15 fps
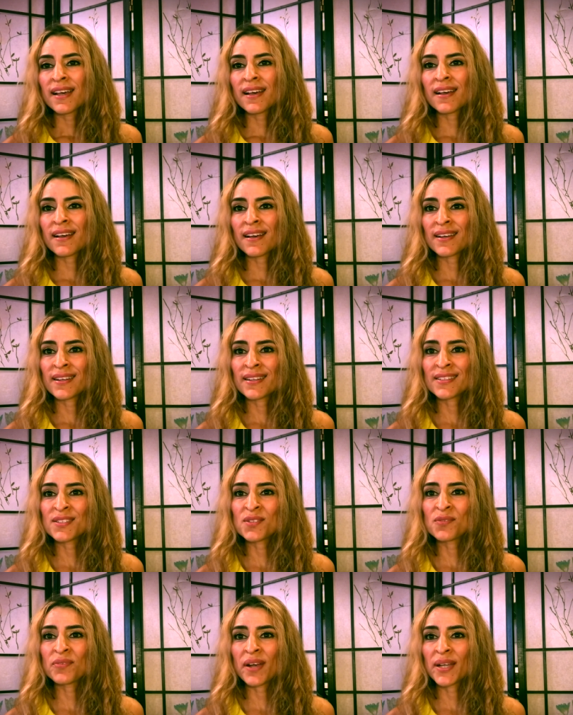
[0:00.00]
uh,
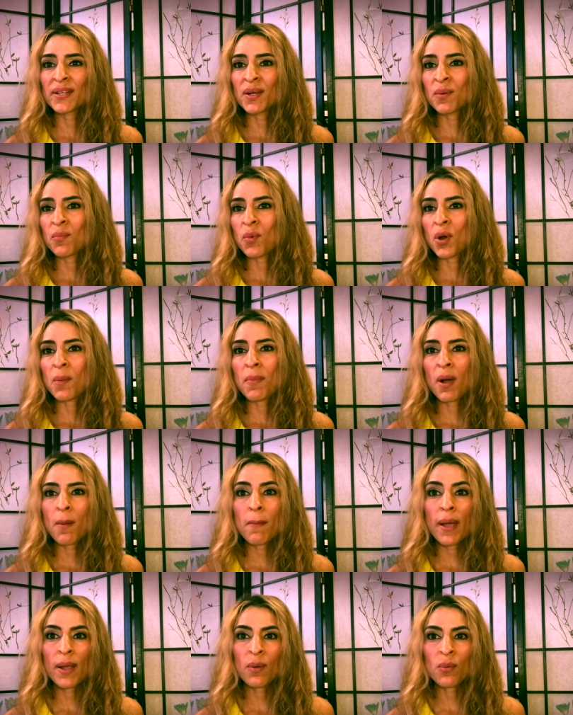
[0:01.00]
to find out more
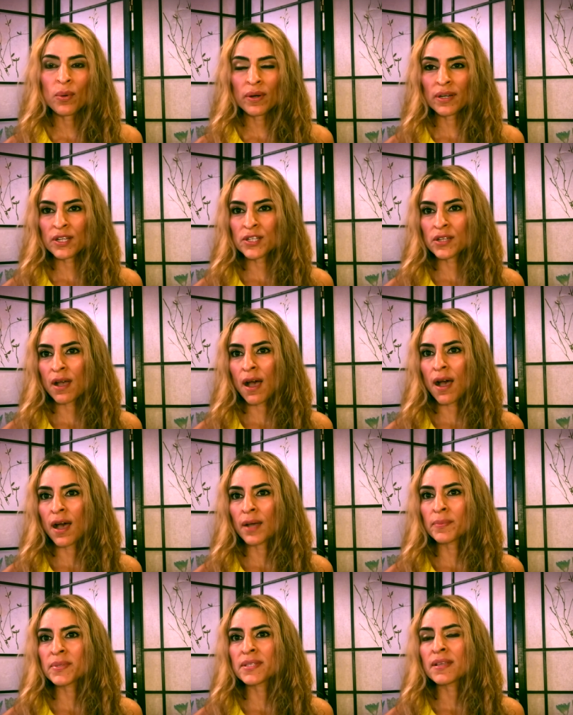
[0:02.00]
about my
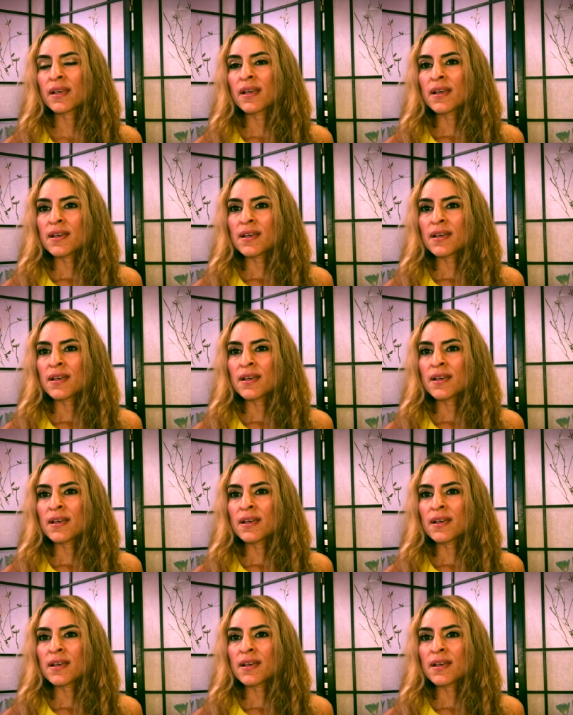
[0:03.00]
workshops,